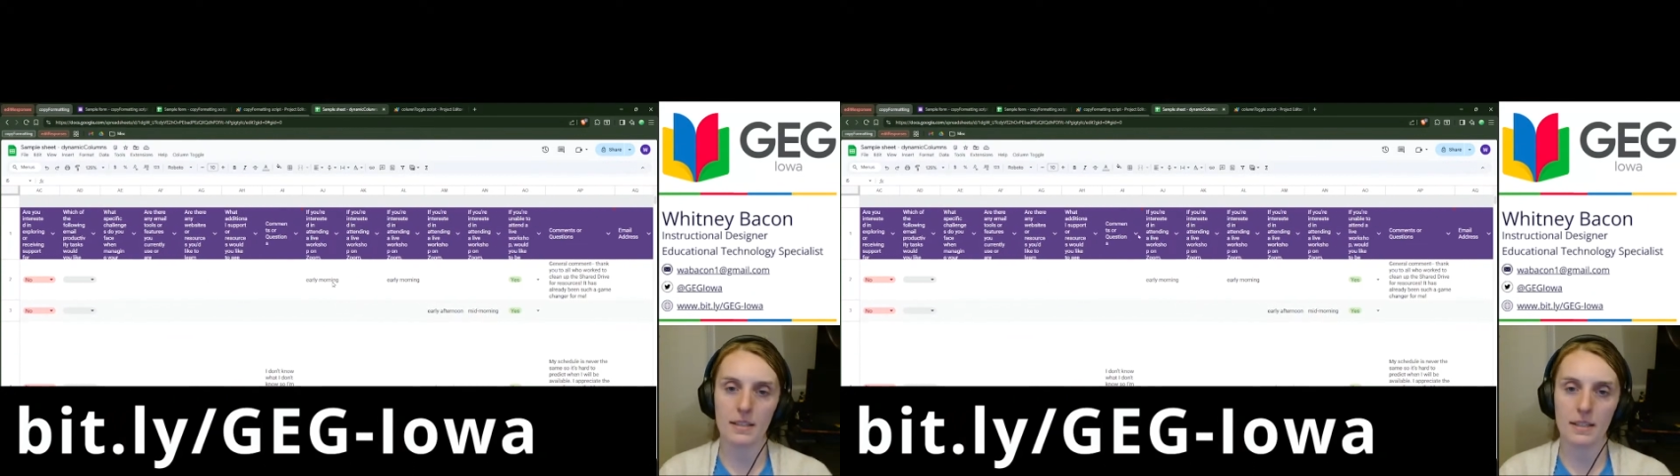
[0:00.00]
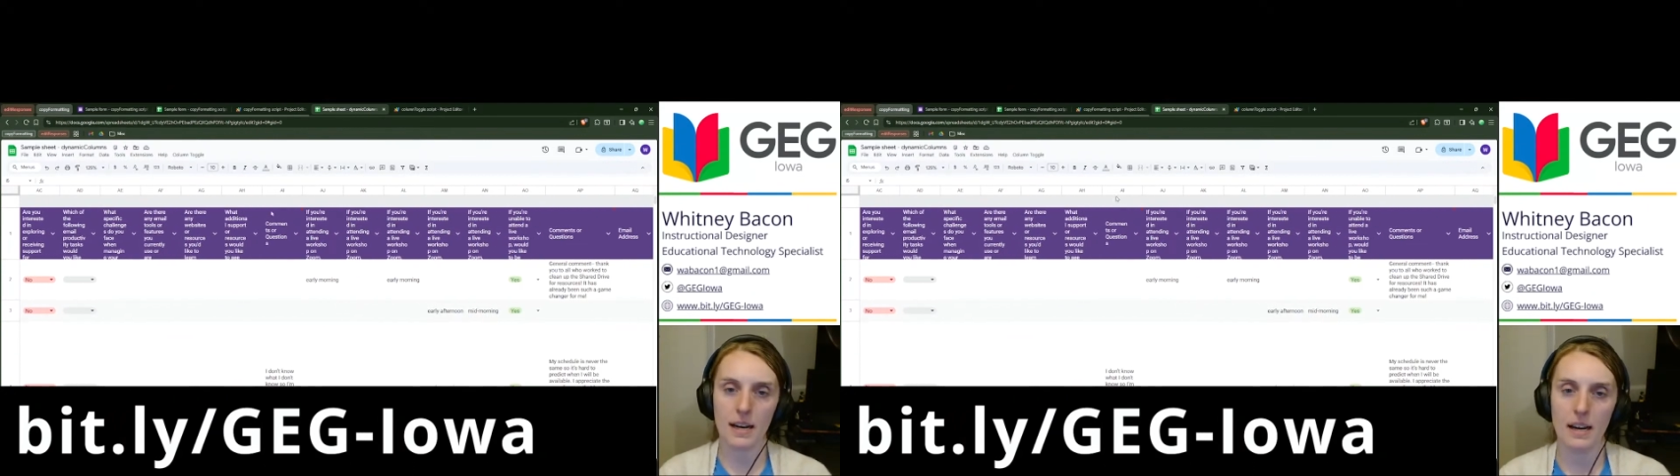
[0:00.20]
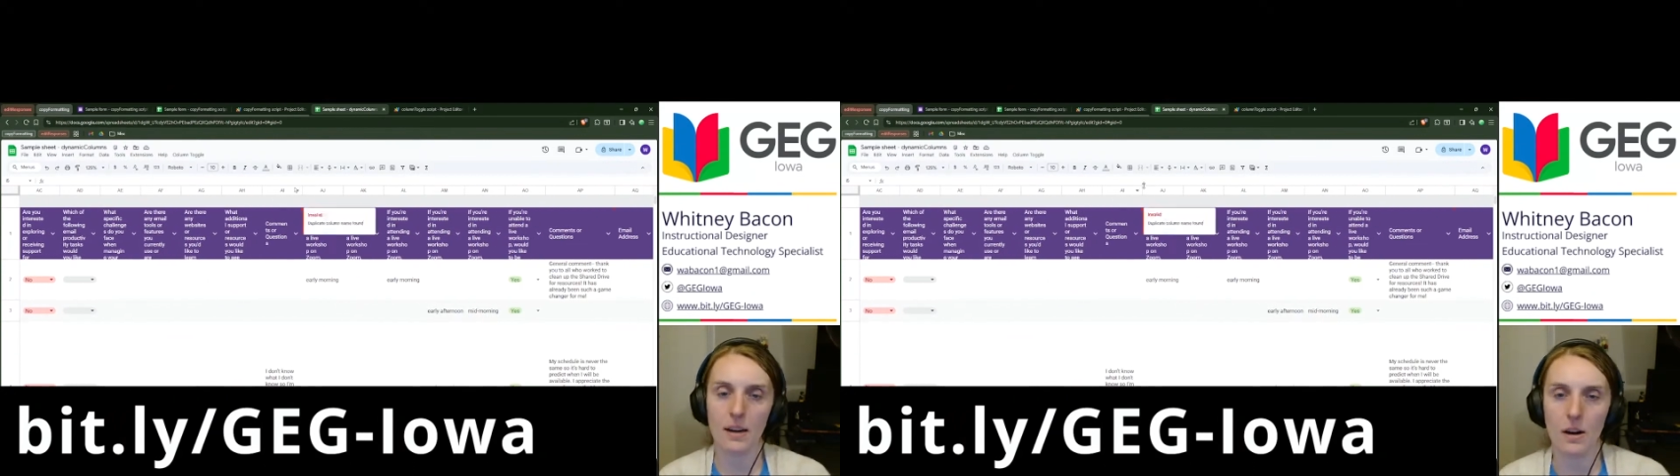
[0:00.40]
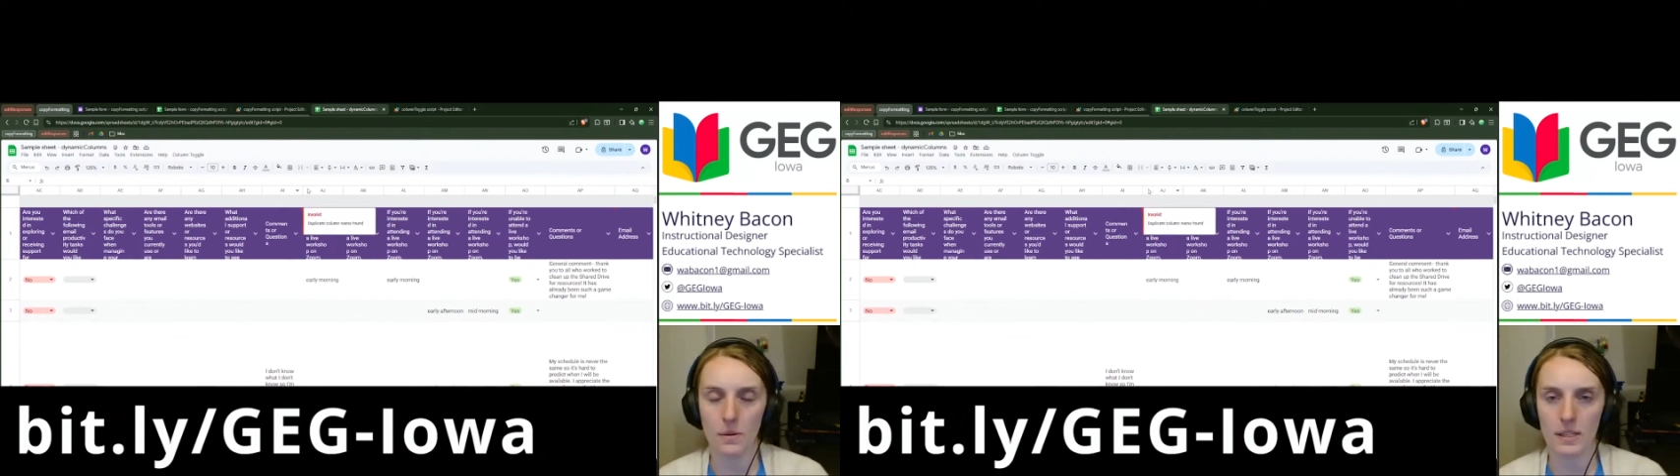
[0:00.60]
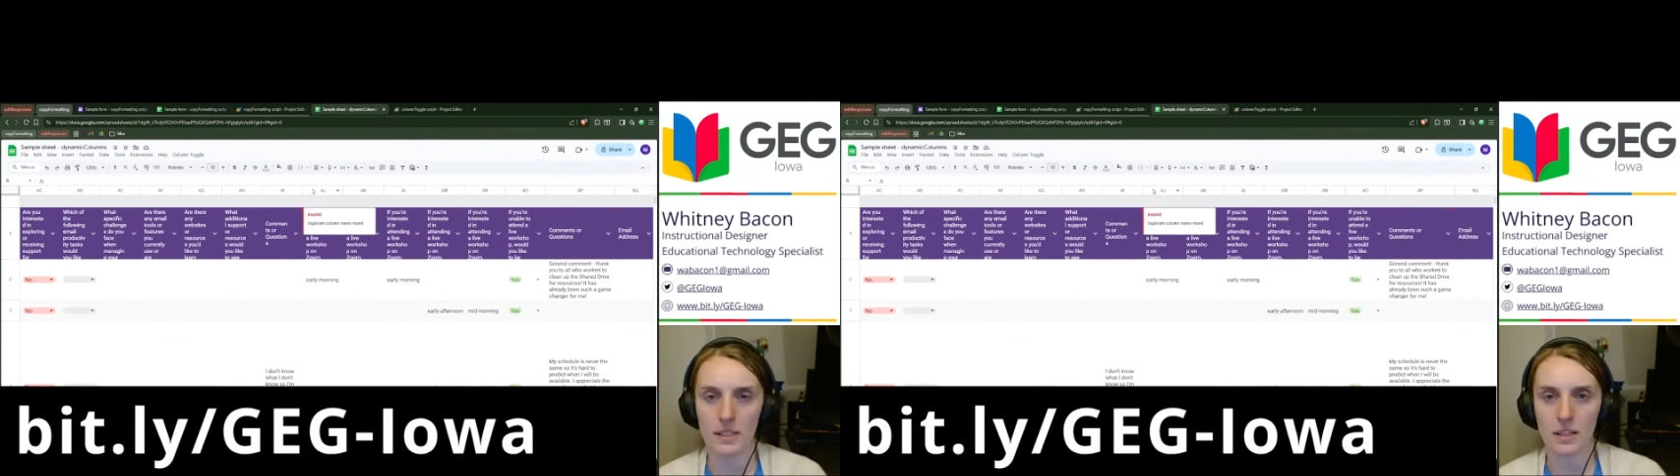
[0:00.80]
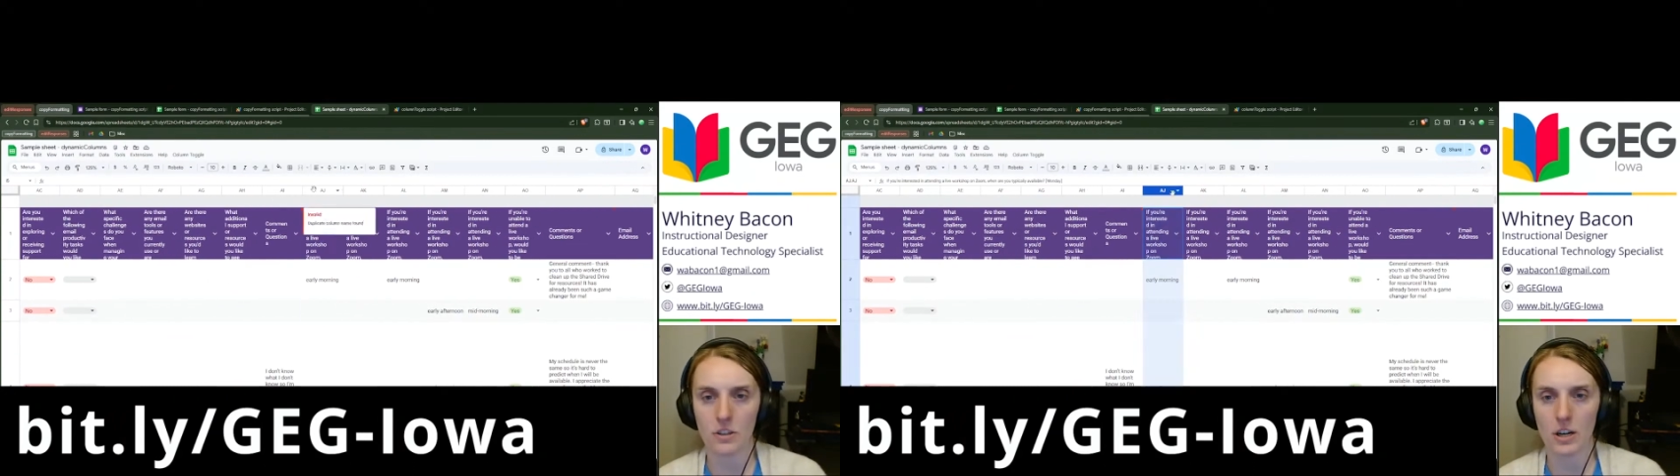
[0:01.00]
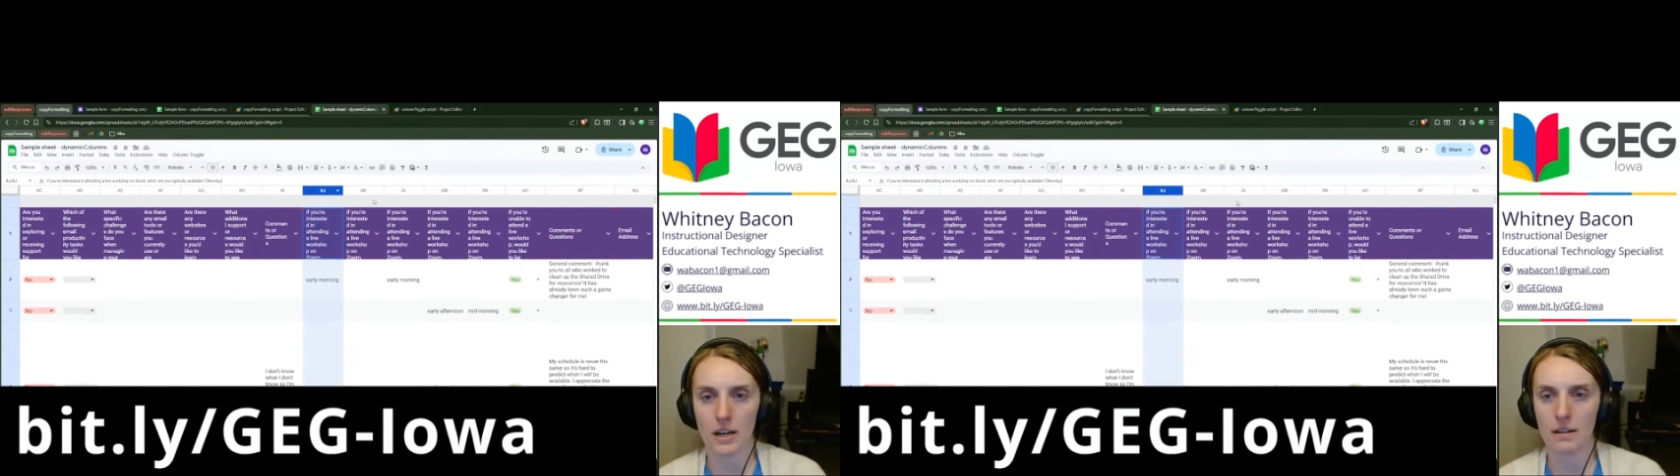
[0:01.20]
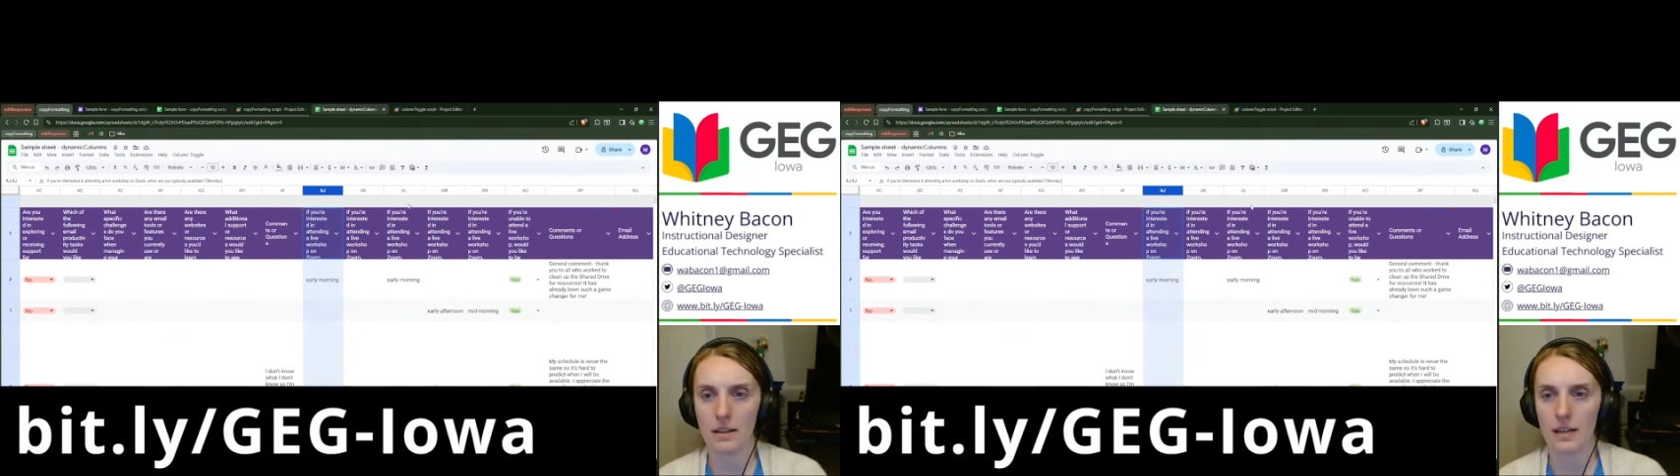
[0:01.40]
I always try to
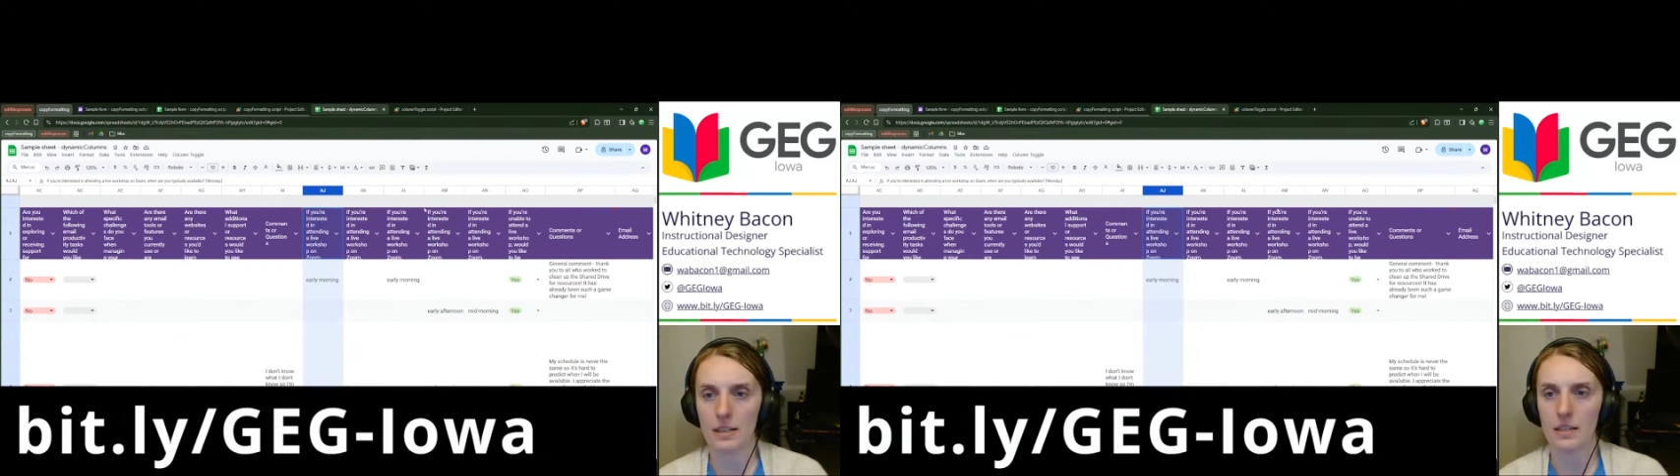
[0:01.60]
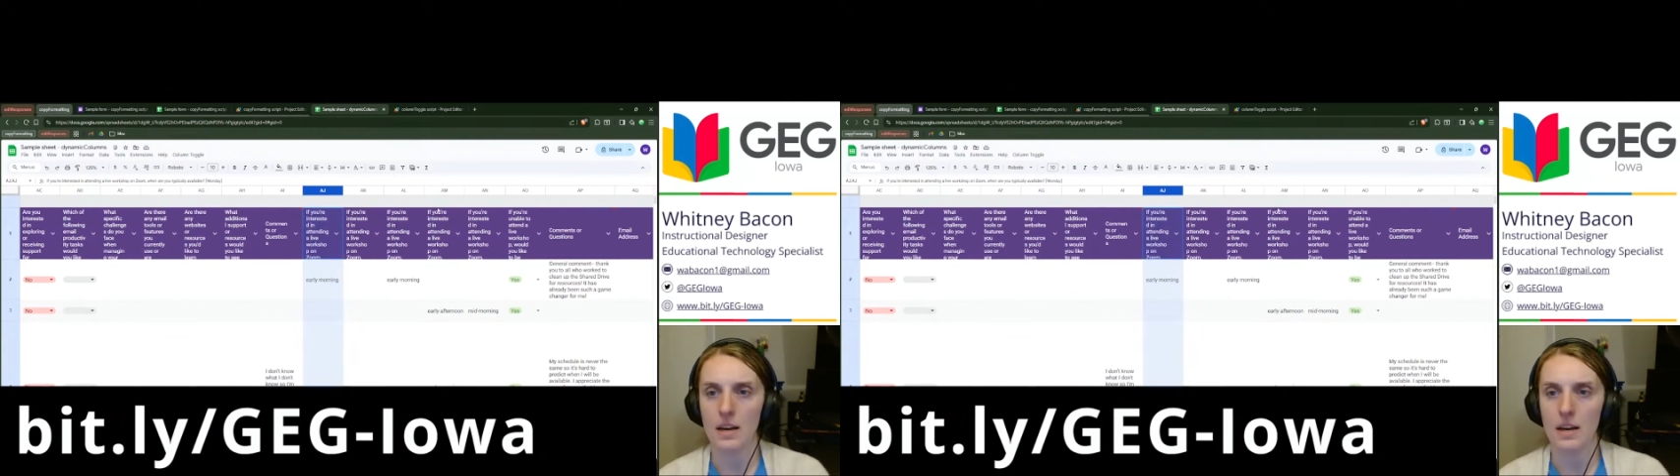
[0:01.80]
collect